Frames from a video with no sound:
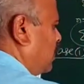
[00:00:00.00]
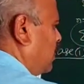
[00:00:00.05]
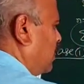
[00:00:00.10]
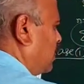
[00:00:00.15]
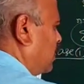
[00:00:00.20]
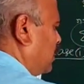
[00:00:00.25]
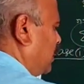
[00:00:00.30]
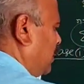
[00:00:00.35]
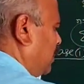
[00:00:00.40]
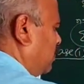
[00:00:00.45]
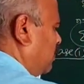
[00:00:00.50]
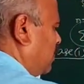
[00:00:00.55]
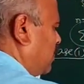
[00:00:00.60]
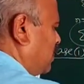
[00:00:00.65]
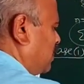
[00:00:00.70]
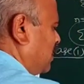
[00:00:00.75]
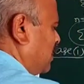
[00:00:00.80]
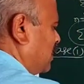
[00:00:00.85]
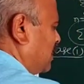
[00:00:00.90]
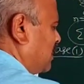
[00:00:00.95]
the
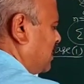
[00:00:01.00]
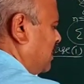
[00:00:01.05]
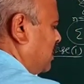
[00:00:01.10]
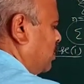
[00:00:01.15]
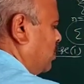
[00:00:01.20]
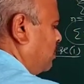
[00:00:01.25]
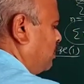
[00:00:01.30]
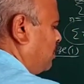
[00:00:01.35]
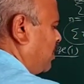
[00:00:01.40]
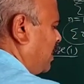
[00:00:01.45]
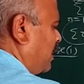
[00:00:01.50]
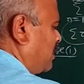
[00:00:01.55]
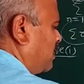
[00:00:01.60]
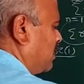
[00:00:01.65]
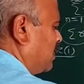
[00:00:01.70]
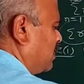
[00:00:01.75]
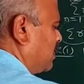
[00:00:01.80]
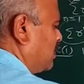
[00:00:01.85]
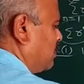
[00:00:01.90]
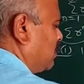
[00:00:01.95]
sequence Sn of
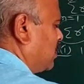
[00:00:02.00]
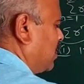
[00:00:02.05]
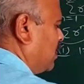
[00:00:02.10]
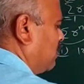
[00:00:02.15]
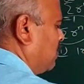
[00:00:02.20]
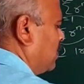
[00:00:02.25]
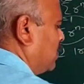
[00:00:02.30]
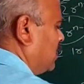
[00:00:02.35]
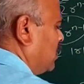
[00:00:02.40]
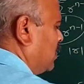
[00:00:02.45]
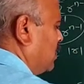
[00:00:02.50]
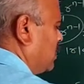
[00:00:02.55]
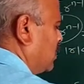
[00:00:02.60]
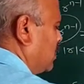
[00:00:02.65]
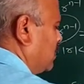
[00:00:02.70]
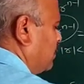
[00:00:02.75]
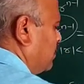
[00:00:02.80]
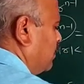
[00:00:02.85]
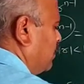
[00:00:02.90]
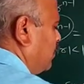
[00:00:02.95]
partial sum converges.